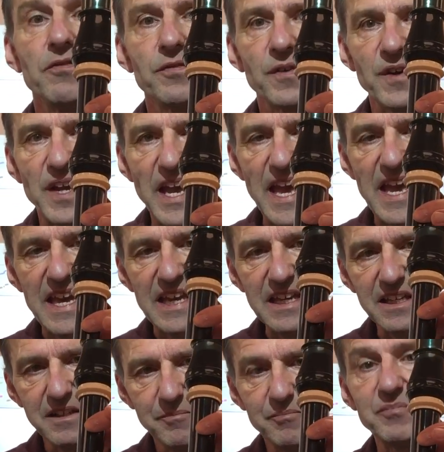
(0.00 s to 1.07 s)
For
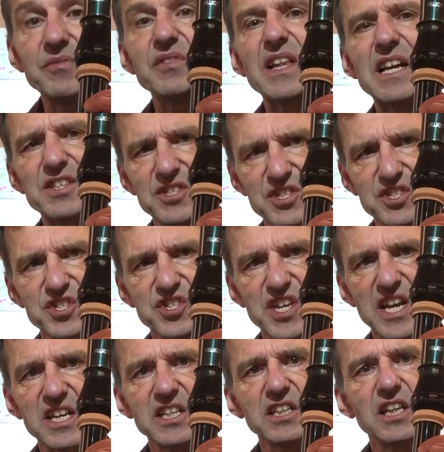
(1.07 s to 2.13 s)
A, that's the
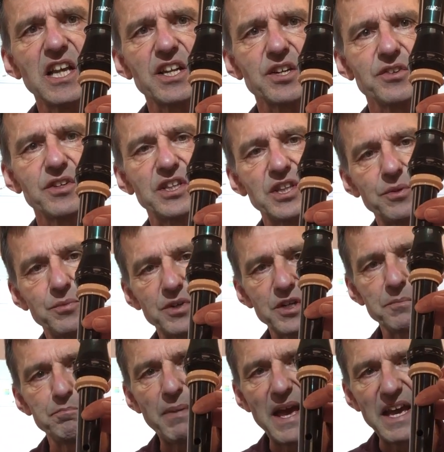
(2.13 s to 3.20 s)
second letter in the
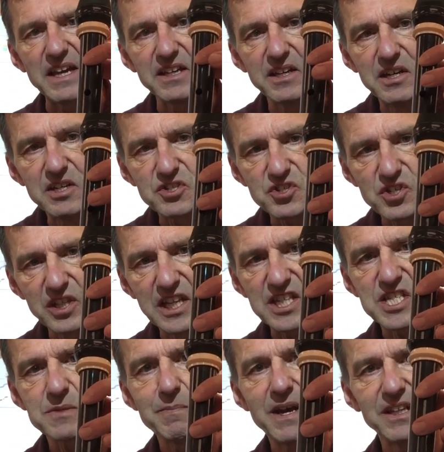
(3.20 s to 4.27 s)
word bag, so
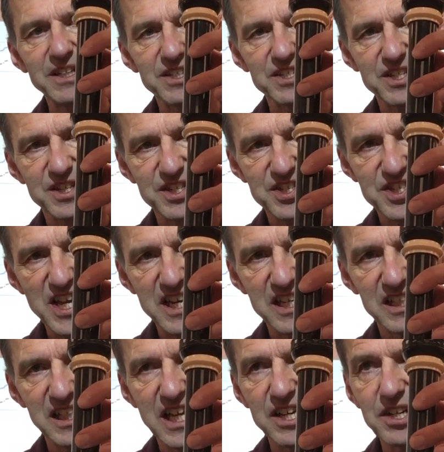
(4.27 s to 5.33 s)
let's spell it to the
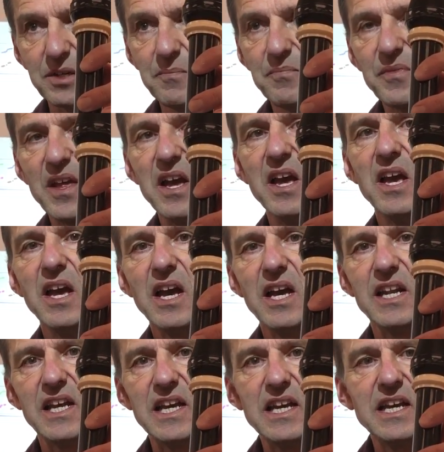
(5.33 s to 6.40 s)
second letter.
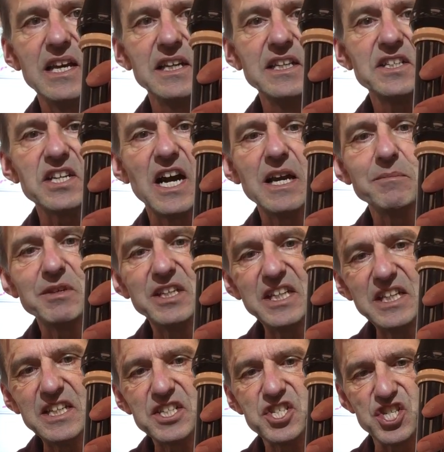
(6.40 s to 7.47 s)
And anytime you
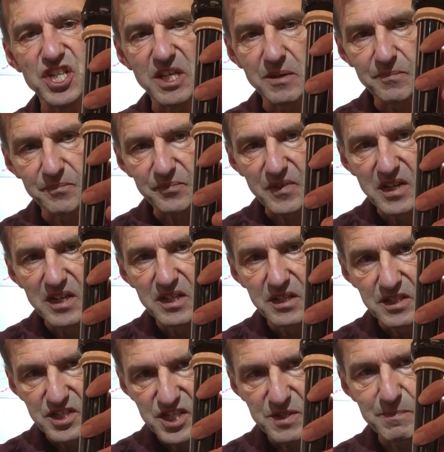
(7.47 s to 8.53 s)
need a G,
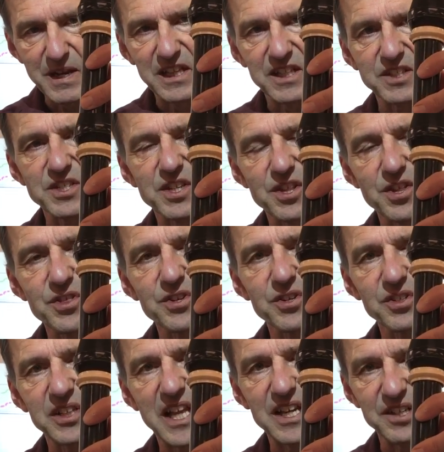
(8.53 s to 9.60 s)
spell it to the
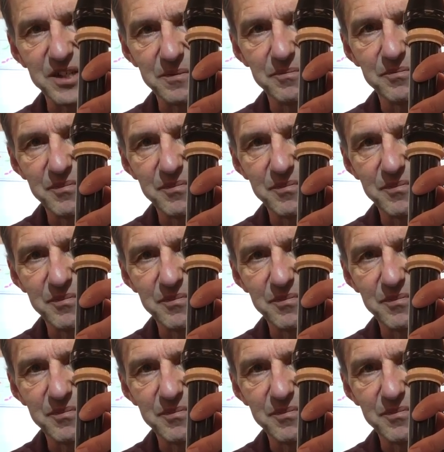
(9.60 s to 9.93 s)
third letter.